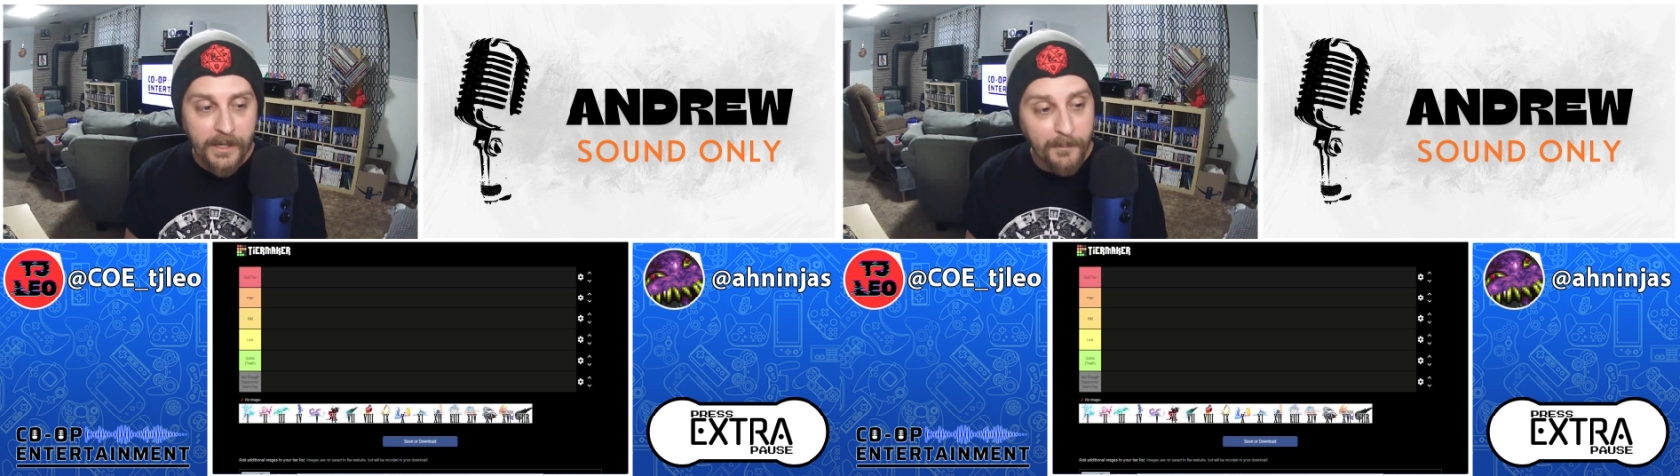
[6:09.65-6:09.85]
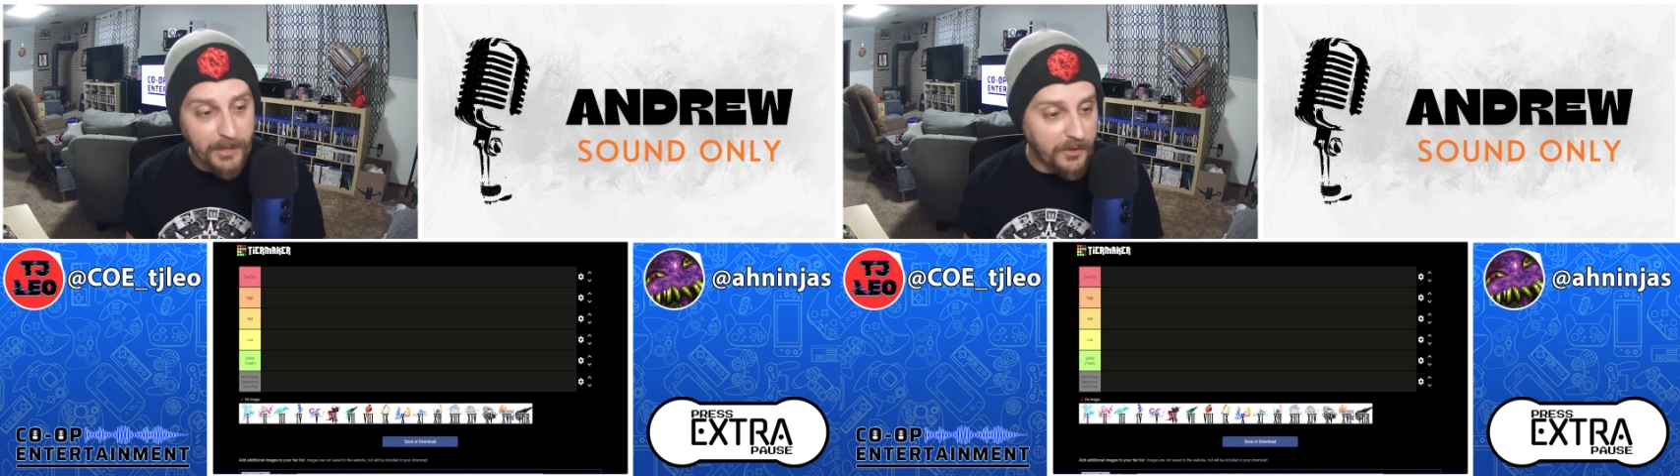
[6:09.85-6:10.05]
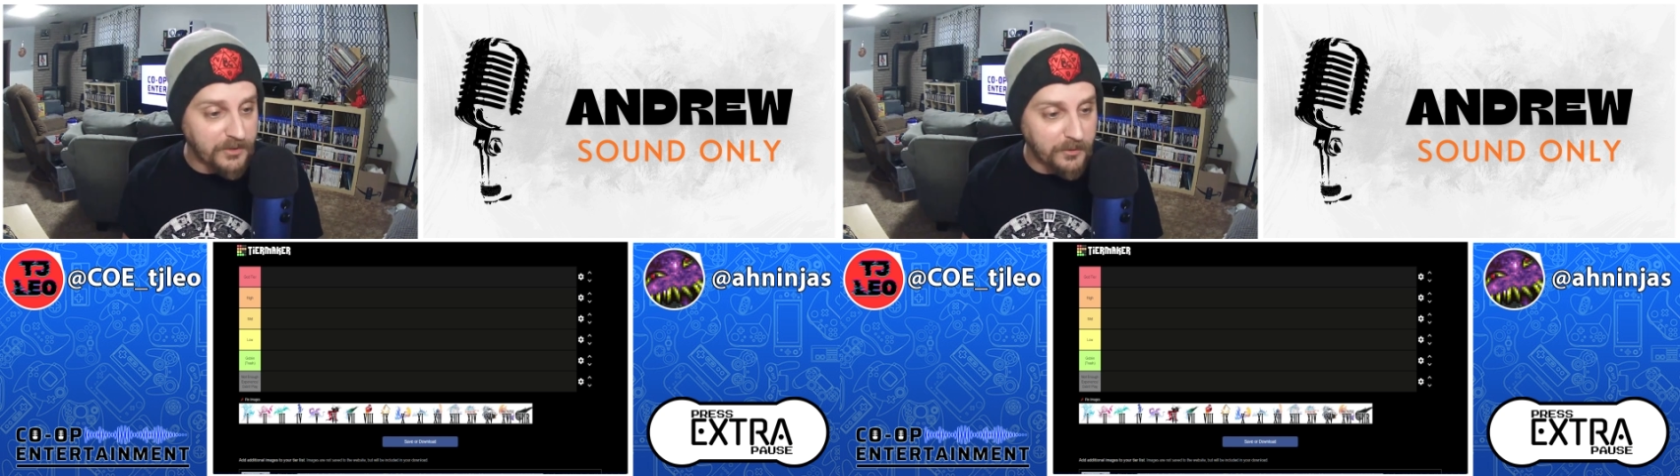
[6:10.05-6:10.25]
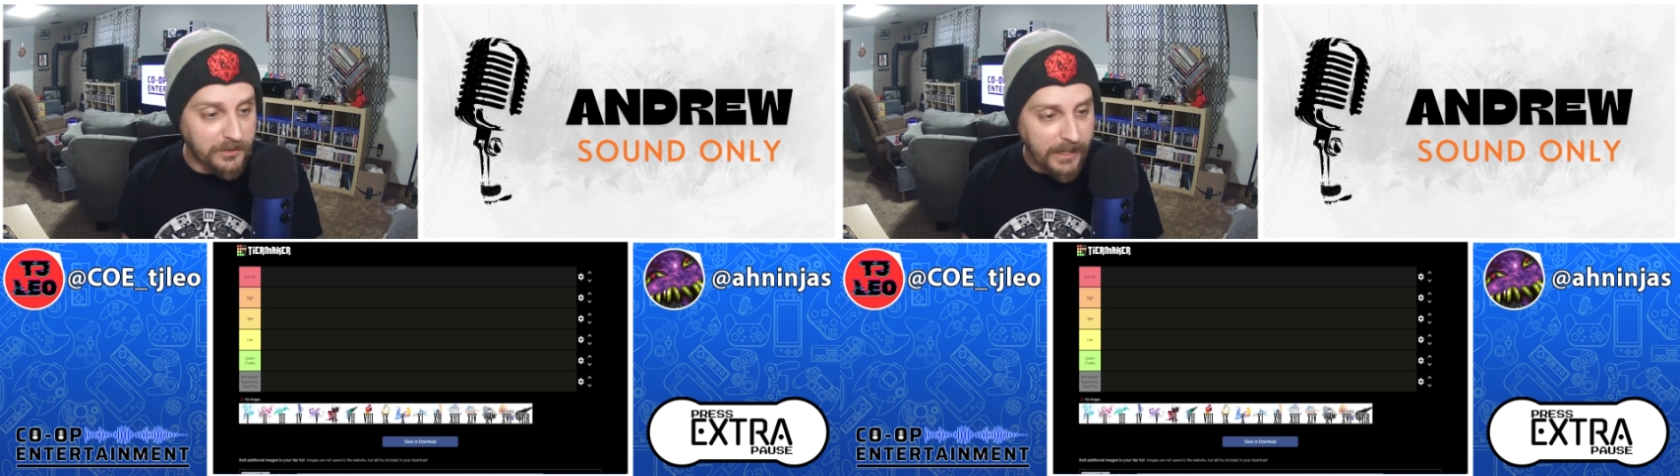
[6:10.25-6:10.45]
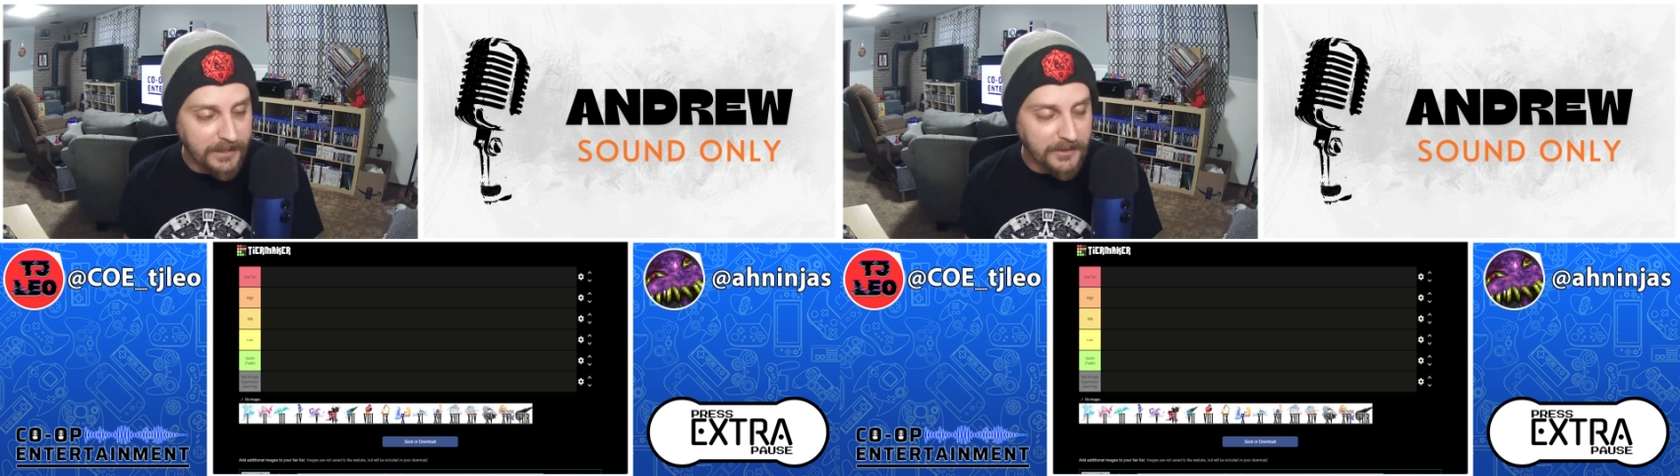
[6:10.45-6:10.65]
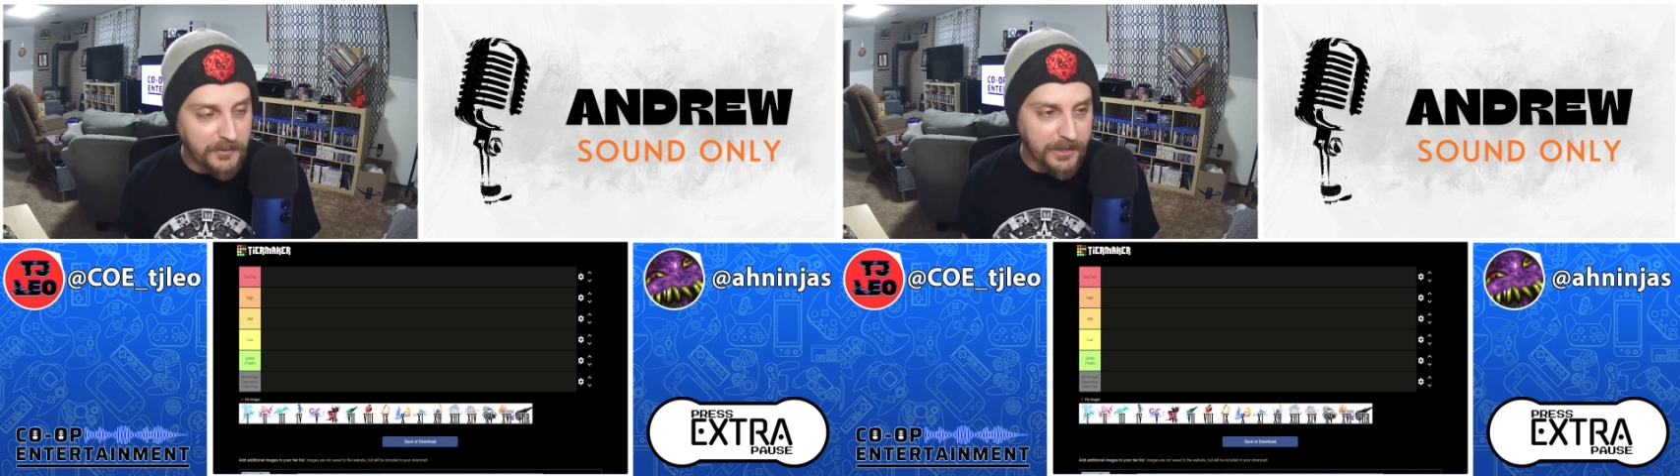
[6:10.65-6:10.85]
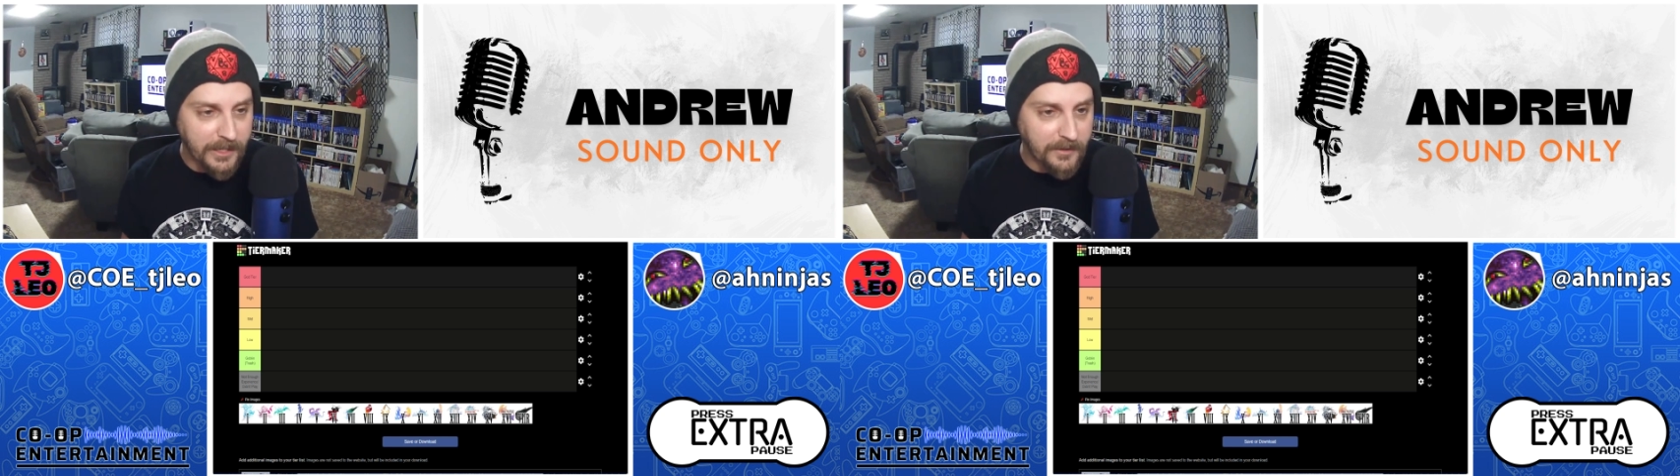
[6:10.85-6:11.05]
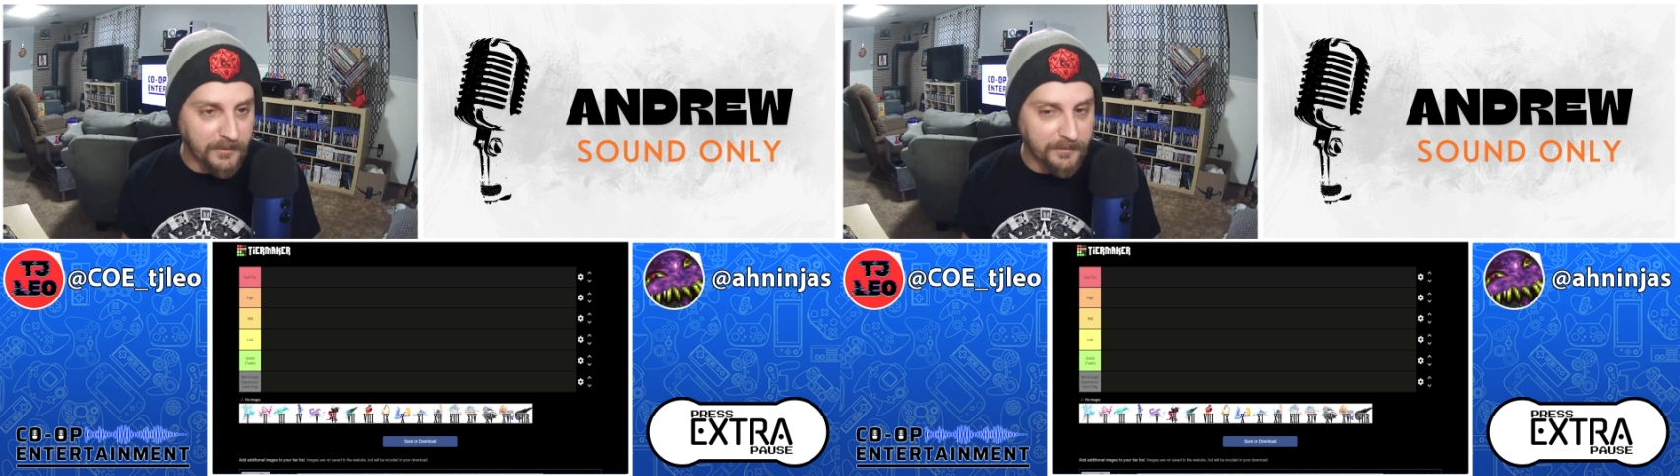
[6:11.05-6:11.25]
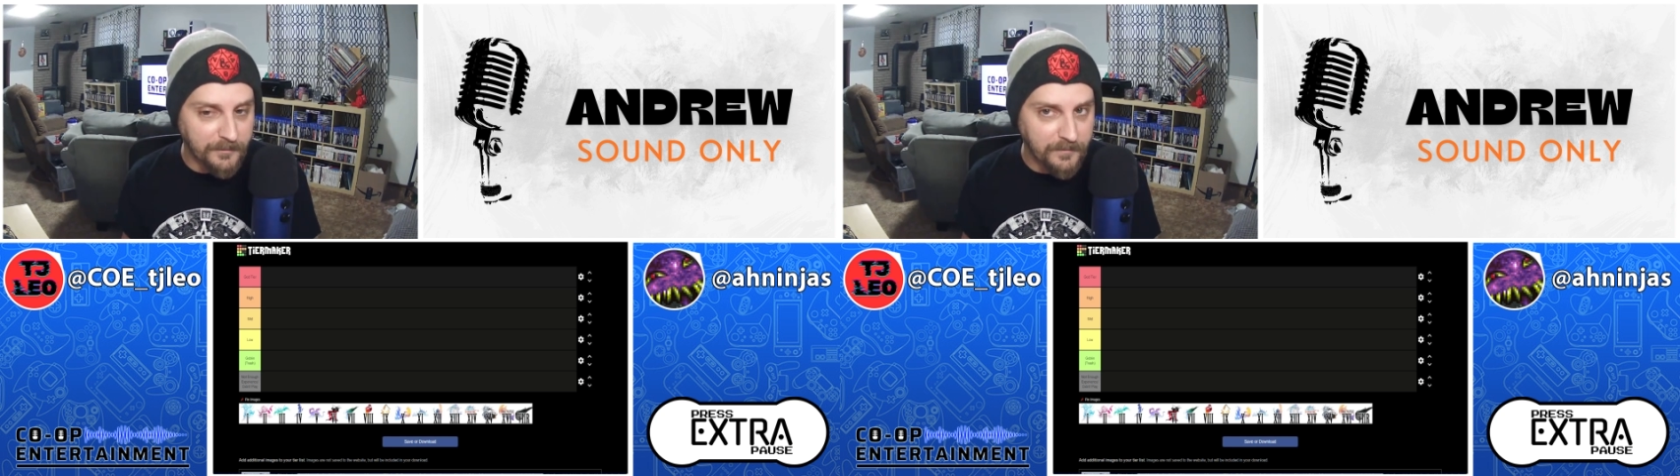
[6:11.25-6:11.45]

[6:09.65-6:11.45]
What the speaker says: but also taking into account